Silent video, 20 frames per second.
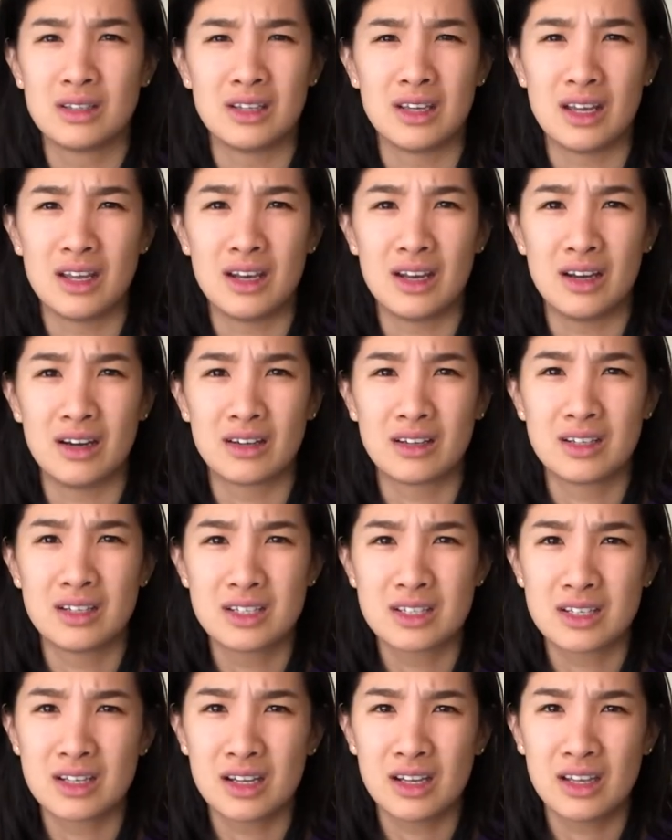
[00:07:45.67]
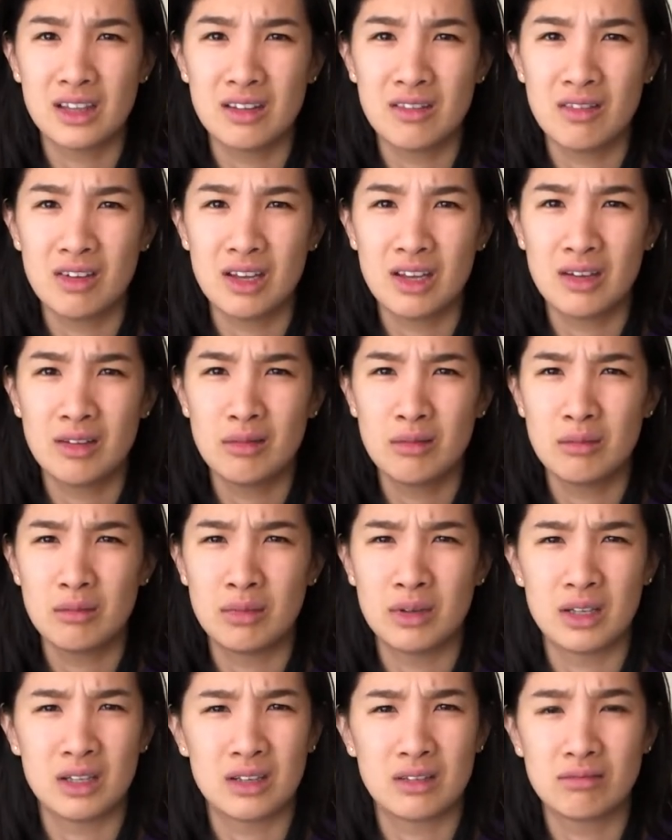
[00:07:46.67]
get air conditioning in the van,
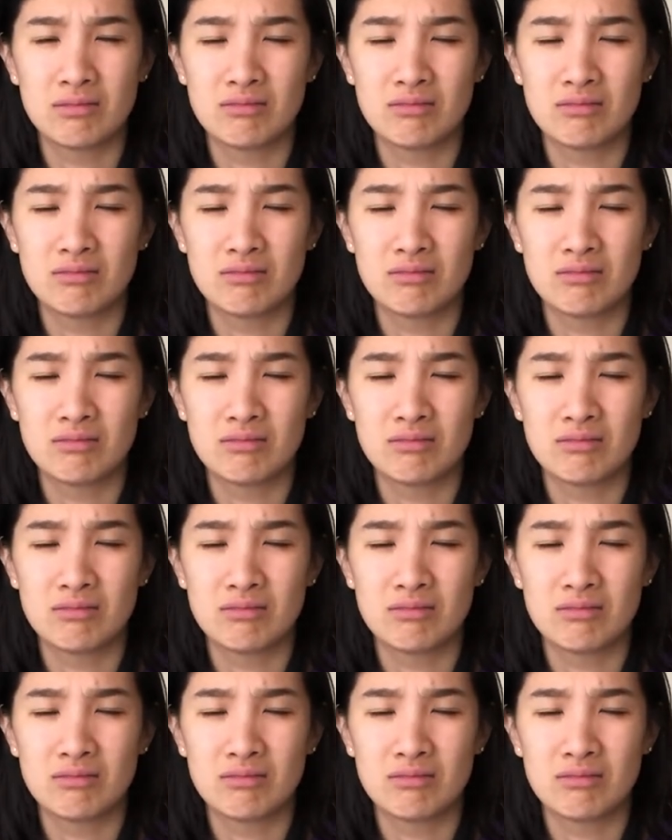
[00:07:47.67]
but